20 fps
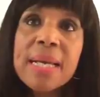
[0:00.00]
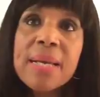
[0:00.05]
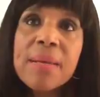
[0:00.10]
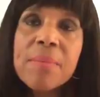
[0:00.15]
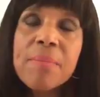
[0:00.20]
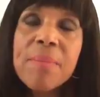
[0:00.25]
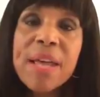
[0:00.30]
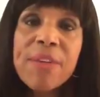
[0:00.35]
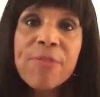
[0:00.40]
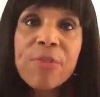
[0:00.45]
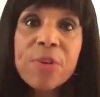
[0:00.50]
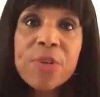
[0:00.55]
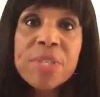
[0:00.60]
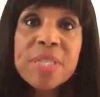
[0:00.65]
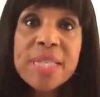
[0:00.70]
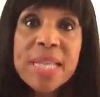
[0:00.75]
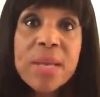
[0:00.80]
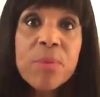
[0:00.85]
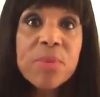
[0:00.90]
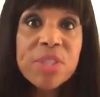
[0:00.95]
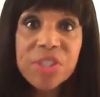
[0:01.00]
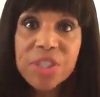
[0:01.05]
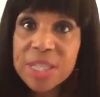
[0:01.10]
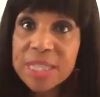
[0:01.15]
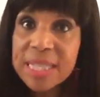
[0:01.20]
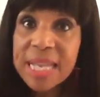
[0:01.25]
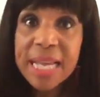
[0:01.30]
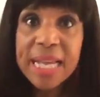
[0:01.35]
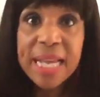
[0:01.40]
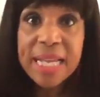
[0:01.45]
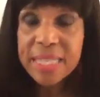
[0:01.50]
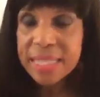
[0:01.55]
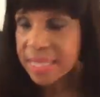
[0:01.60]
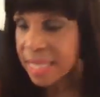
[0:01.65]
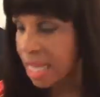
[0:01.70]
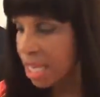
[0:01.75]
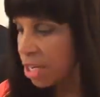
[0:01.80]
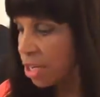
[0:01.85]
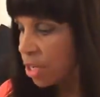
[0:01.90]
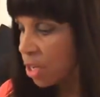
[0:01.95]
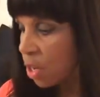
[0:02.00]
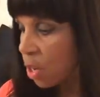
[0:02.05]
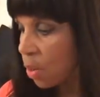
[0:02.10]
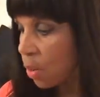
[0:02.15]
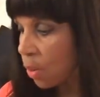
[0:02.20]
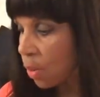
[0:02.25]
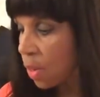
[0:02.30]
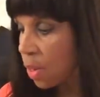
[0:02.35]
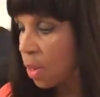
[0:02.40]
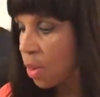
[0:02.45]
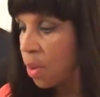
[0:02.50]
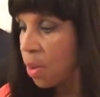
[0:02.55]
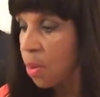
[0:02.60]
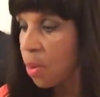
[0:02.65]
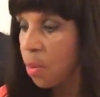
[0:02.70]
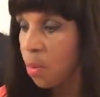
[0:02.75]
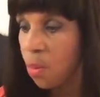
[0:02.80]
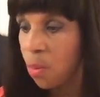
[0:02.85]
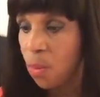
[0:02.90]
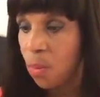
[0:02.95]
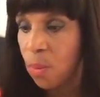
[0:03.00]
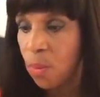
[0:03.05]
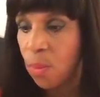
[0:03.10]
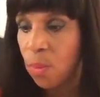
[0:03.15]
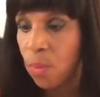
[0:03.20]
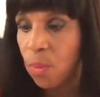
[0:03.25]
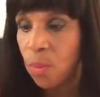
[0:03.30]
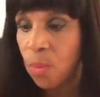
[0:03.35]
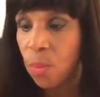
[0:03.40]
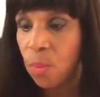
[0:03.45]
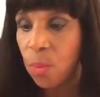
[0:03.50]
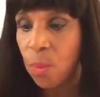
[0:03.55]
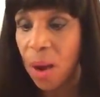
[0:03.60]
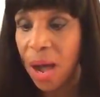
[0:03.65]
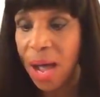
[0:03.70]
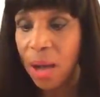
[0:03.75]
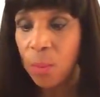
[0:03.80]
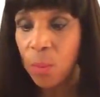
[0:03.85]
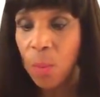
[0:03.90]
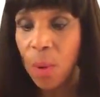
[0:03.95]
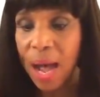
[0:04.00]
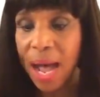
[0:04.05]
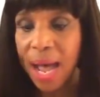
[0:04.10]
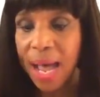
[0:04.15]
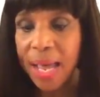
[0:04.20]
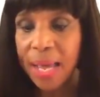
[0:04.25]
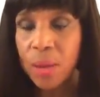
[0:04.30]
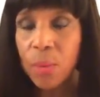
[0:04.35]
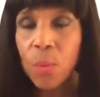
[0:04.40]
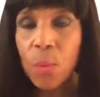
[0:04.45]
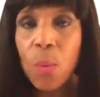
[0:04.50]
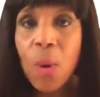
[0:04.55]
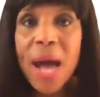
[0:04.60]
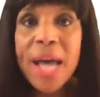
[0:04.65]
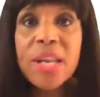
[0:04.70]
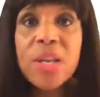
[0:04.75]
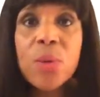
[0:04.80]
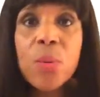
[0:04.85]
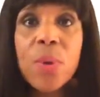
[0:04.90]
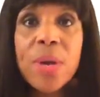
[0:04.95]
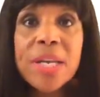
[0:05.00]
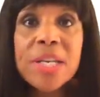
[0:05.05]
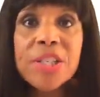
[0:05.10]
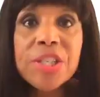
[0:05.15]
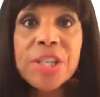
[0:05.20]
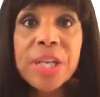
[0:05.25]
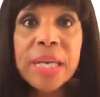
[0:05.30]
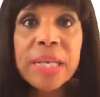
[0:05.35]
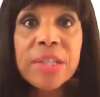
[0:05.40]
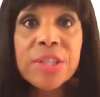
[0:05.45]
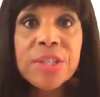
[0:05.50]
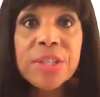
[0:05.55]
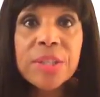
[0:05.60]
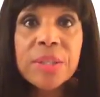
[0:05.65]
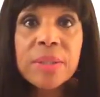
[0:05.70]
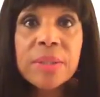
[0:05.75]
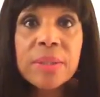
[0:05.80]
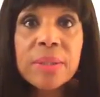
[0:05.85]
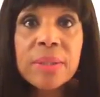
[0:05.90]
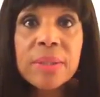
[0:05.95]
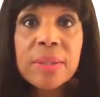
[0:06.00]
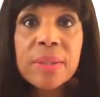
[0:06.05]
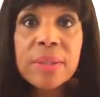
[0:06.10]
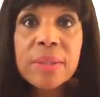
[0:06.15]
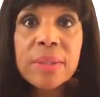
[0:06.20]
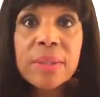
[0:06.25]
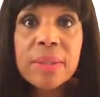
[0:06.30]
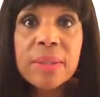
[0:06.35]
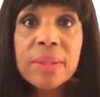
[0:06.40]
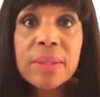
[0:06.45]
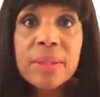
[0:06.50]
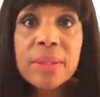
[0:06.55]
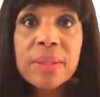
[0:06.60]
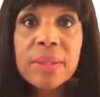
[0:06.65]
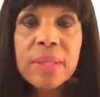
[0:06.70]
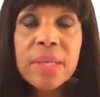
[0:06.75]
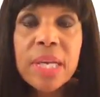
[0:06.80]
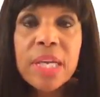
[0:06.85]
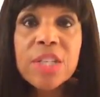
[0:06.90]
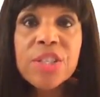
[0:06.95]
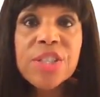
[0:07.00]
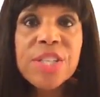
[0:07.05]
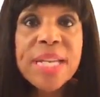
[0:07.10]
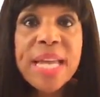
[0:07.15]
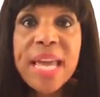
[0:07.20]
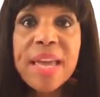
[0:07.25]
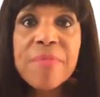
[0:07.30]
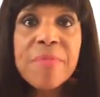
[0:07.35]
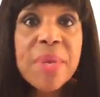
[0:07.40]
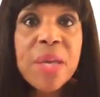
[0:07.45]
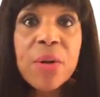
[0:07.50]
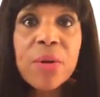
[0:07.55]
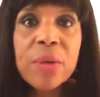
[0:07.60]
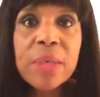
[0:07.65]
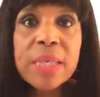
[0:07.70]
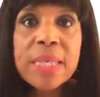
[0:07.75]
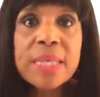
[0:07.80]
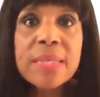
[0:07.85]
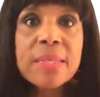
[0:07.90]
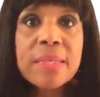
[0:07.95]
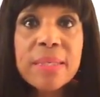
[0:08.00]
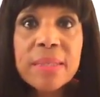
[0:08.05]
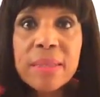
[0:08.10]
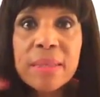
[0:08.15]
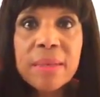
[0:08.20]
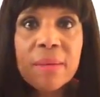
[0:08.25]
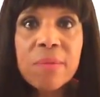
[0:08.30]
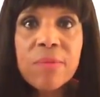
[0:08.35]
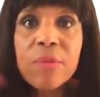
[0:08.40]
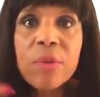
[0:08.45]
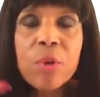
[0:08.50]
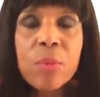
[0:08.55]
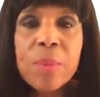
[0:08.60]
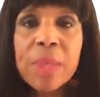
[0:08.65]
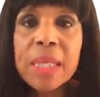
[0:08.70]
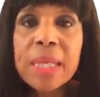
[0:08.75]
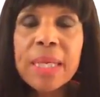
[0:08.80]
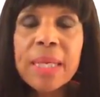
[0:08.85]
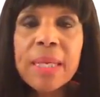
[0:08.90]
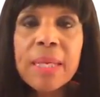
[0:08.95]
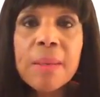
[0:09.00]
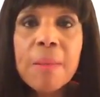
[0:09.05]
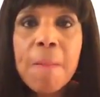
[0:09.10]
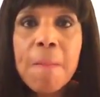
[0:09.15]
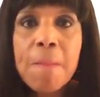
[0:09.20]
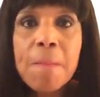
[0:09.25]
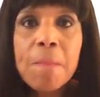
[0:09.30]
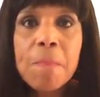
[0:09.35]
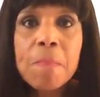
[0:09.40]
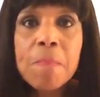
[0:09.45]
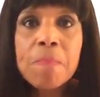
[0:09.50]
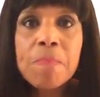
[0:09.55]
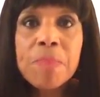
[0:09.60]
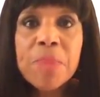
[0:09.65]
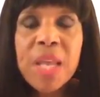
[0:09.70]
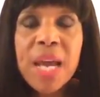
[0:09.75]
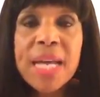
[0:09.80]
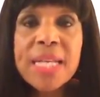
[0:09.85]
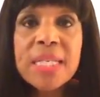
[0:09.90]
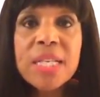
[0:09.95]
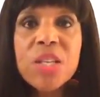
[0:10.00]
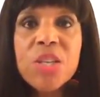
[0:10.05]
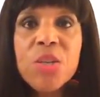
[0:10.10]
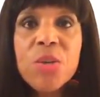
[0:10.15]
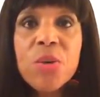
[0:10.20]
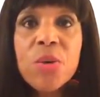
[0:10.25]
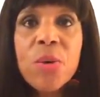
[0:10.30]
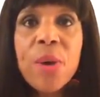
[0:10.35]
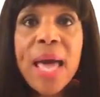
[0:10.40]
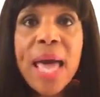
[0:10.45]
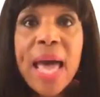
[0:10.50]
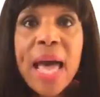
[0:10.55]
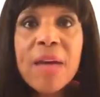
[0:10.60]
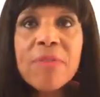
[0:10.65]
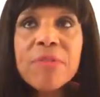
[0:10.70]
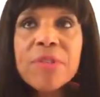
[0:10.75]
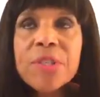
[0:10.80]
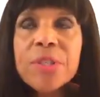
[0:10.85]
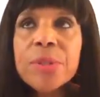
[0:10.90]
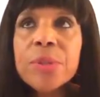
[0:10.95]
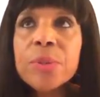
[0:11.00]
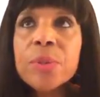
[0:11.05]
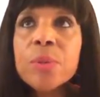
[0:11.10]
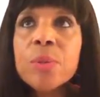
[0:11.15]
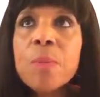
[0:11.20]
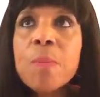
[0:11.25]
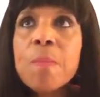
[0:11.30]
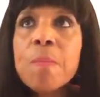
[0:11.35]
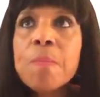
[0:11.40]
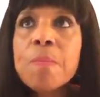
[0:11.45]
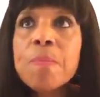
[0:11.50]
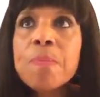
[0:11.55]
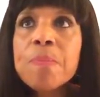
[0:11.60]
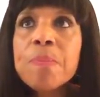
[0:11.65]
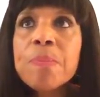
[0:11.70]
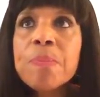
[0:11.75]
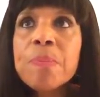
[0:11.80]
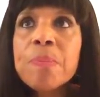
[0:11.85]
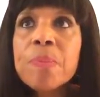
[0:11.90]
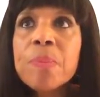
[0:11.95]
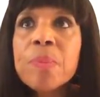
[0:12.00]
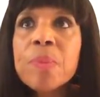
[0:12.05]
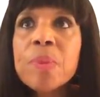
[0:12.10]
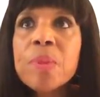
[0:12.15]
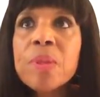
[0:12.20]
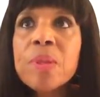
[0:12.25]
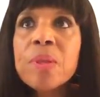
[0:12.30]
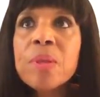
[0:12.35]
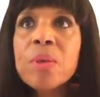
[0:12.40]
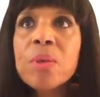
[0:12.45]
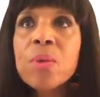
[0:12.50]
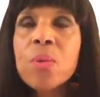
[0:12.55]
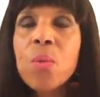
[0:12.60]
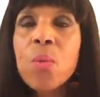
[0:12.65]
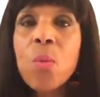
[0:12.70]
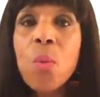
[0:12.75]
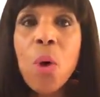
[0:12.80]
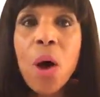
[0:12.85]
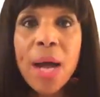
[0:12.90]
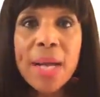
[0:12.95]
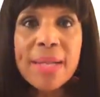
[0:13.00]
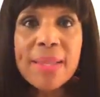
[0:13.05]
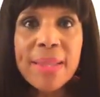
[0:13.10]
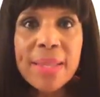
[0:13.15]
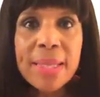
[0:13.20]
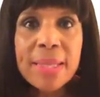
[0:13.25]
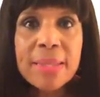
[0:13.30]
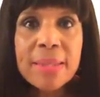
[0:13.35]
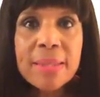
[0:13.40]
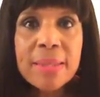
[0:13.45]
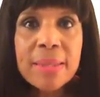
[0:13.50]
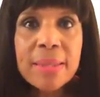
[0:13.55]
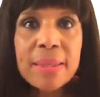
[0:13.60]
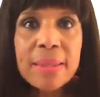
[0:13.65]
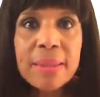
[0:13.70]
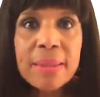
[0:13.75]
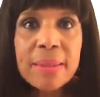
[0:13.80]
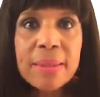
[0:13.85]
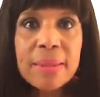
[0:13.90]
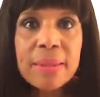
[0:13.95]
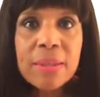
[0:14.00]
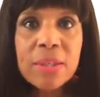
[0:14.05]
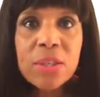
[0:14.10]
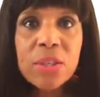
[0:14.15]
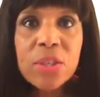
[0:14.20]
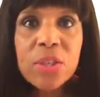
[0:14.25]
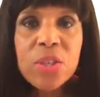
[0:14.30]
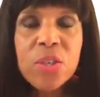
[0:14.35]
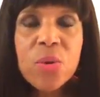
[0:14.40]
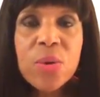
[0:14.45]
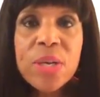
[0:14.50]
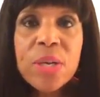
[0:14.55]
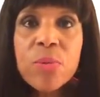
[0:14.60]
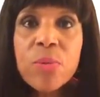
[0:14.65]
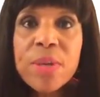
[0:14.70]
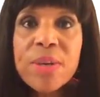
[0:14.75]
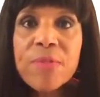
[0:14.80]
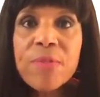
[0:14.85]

my first thing was, just like I said, you know, why do you want to change? And she gave me her list verbally. I said, you have to want this. You can